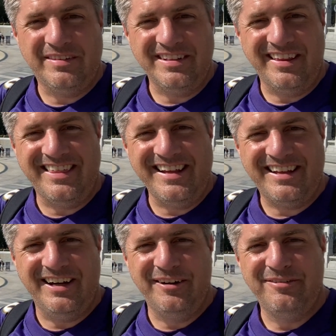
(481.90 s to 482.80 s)
that you
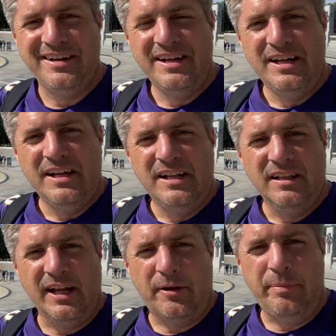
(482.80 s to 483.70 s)
think of,
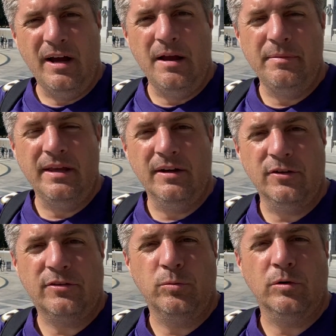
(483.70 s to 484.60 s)
like behind me here
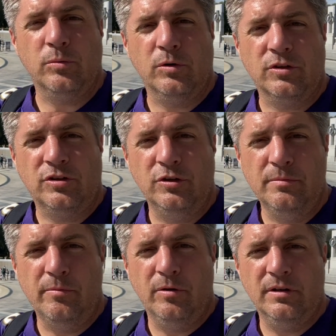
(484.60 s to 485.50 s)
is the World War II
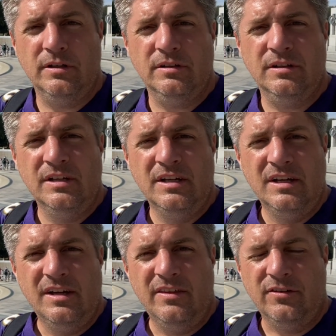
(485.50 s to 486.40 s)
Memorial,
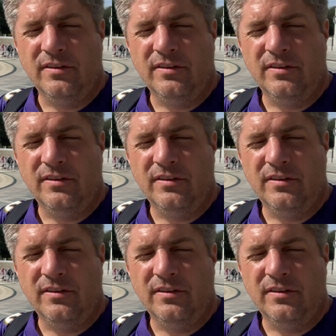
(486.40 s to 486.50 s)
there's the